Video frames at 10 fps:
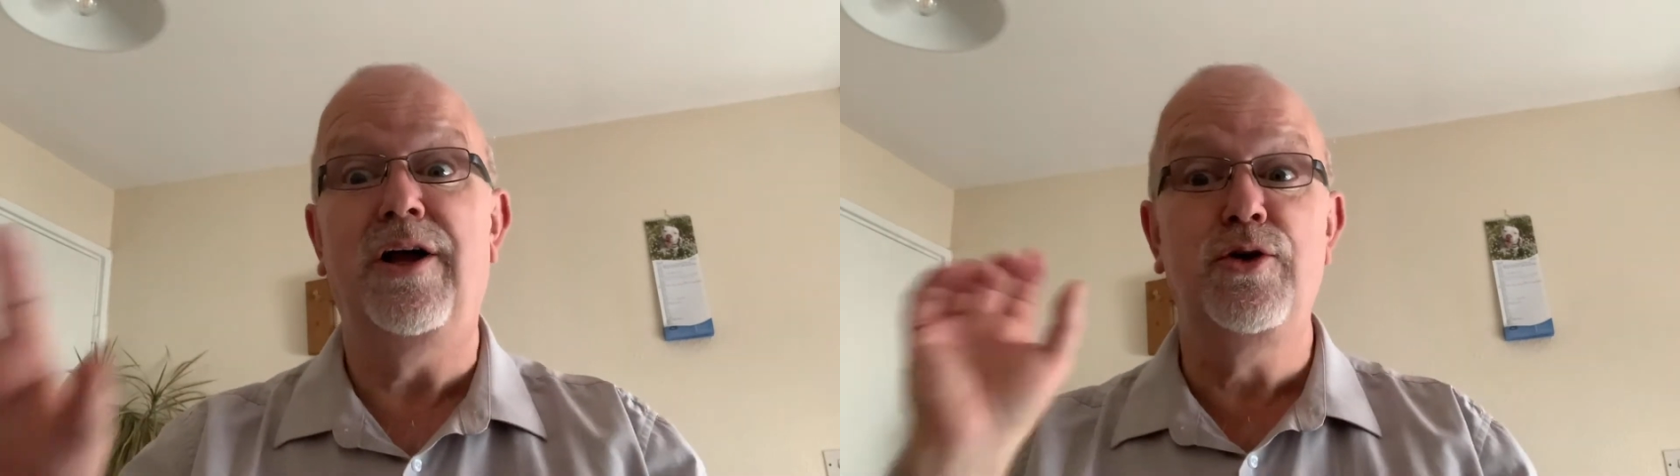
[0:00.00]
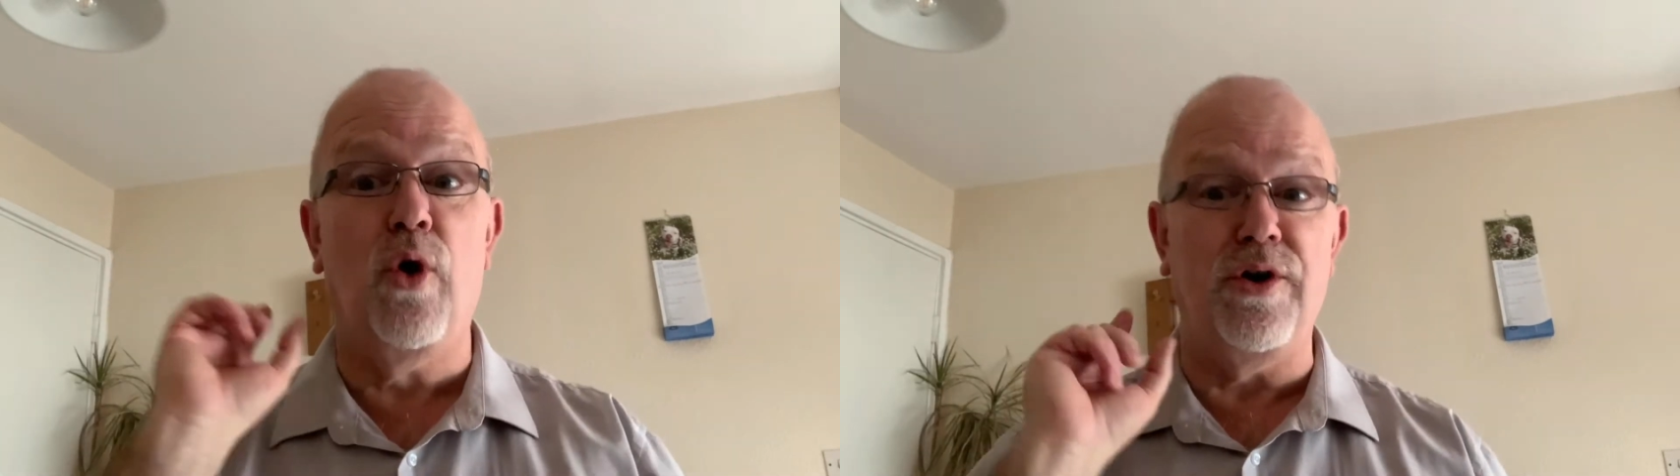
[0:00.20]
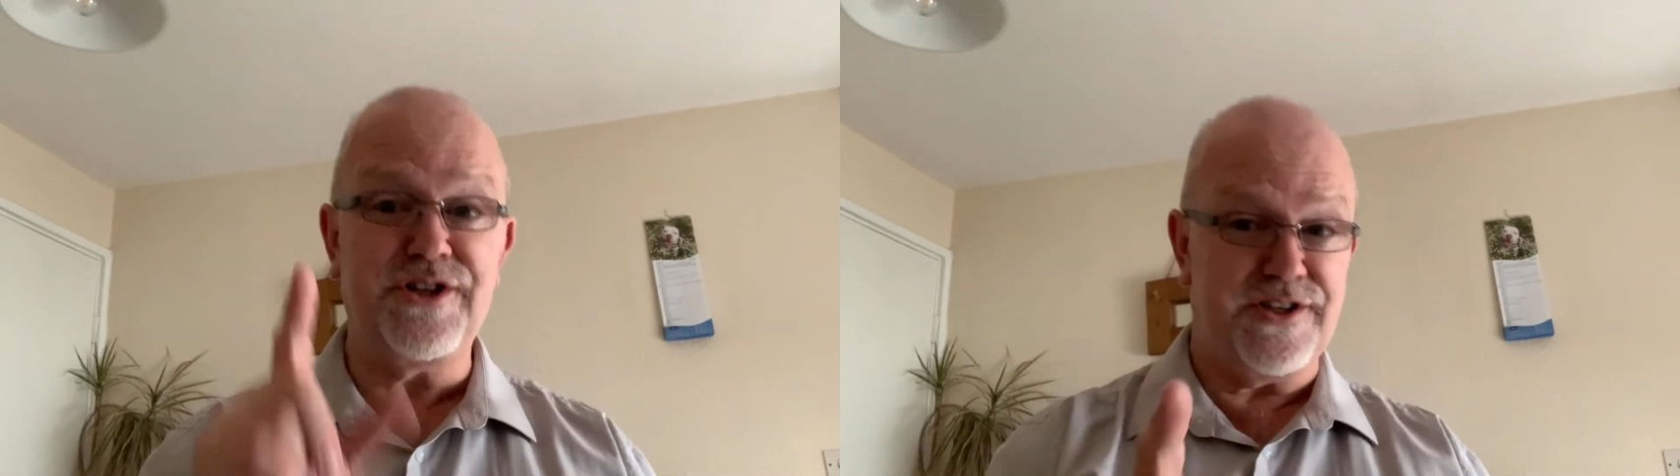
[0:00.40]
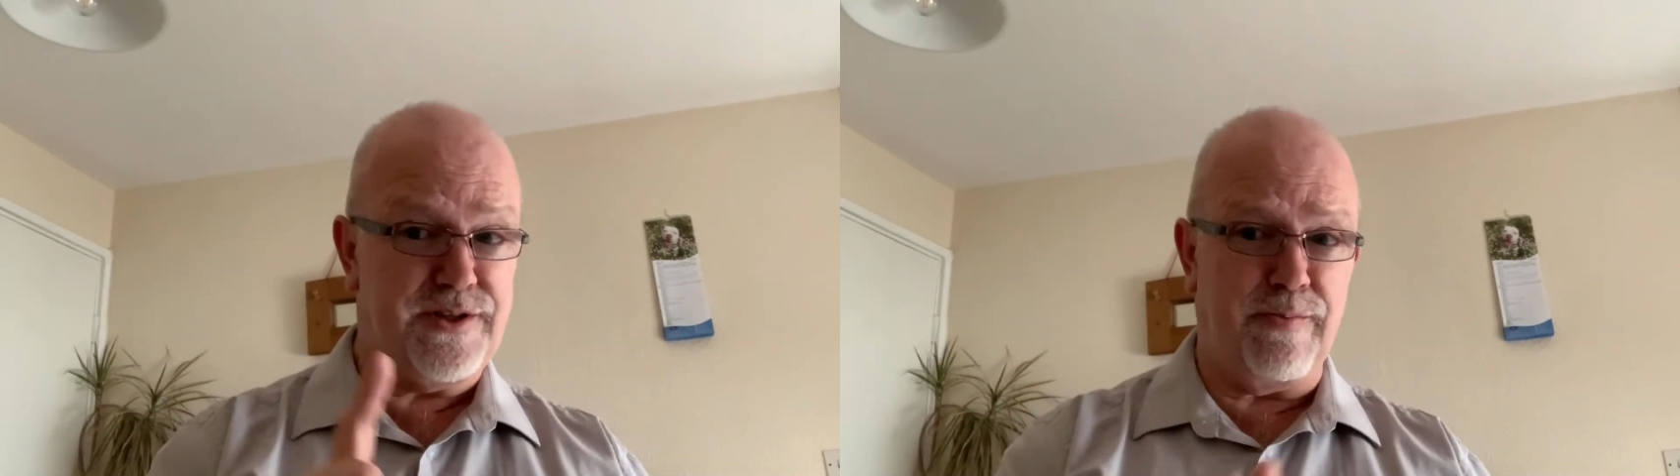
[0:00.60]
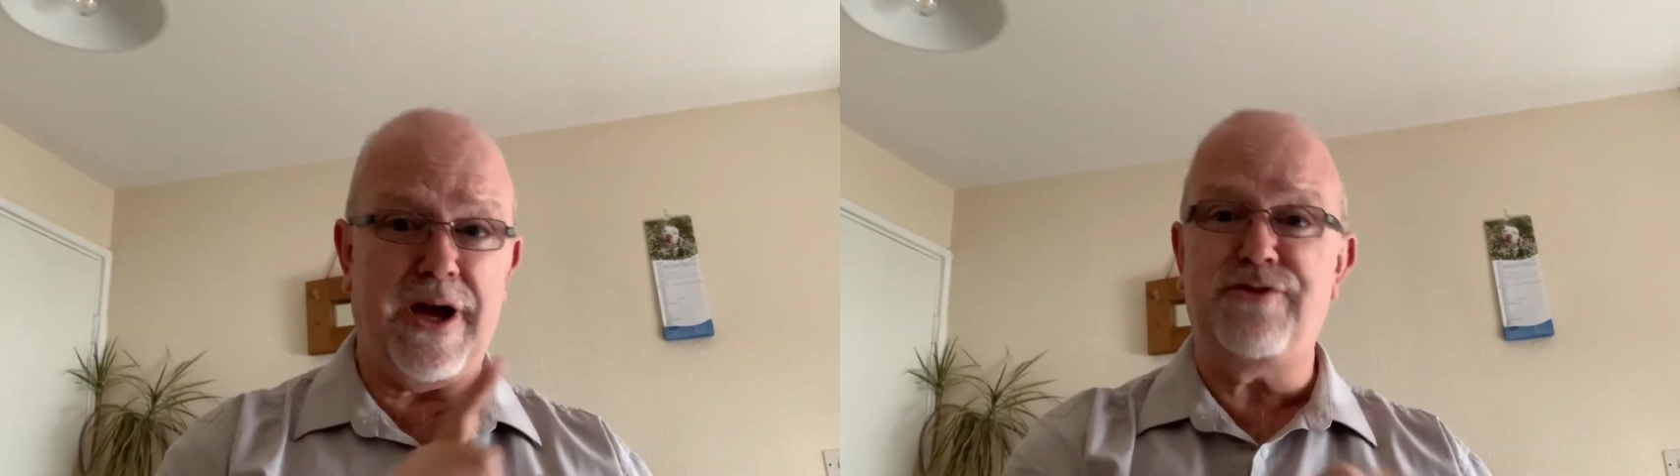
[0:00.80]
not just
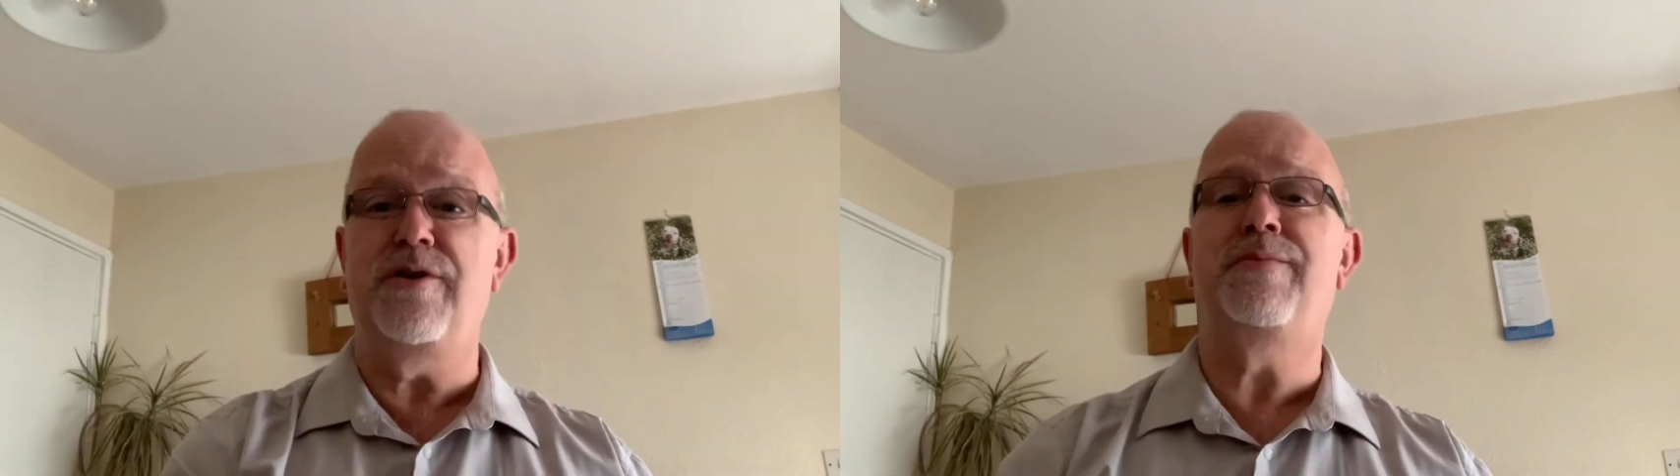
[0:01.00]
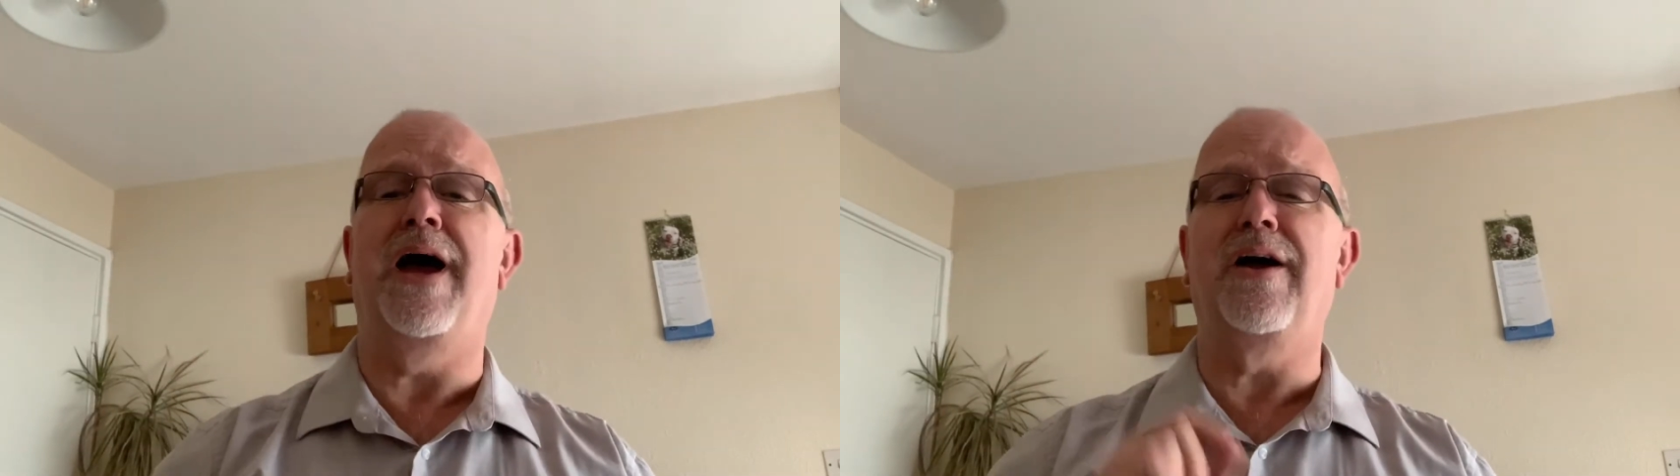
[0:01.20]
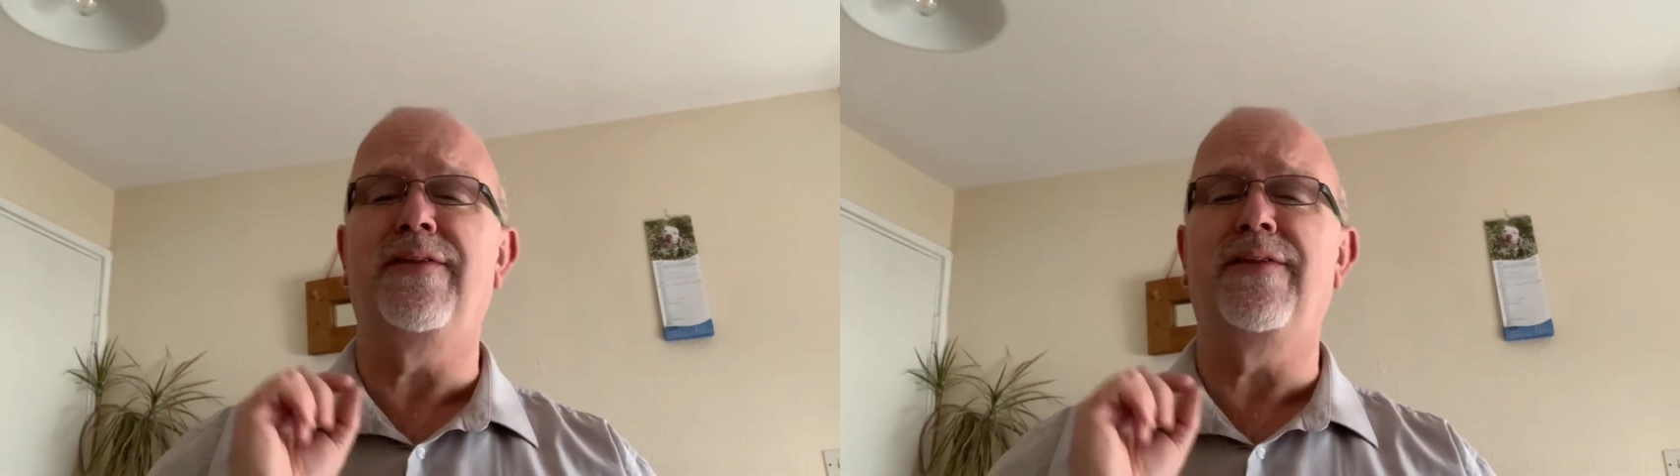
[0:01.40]
the battery pack.